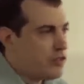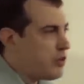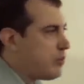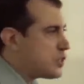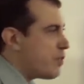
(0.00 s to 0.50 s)

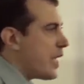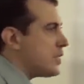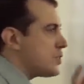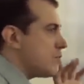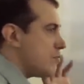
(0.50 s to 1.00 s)
Ethereum has
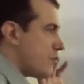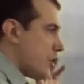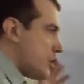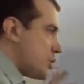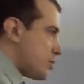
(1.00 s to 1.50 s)
made some
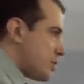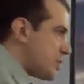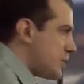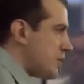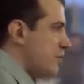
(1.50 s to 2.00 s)
very
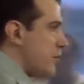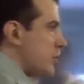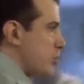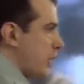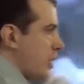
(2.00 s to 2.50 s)

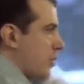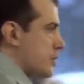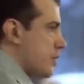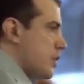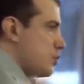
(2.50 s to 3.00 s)
specific
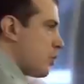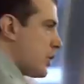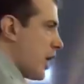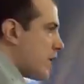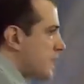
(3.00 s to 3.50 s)
trade-offs, and these
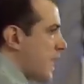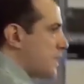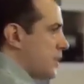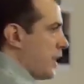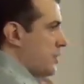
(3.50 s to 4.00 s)
were not
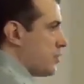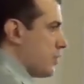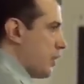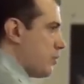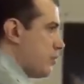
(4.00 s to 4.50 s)

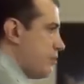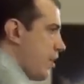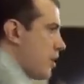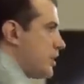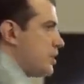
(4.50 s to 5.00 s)
accidental, they were
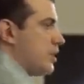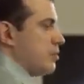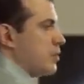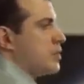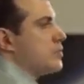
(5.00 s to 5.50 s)
very
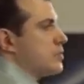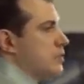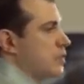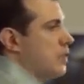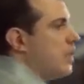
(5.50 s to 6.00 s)
deliberate.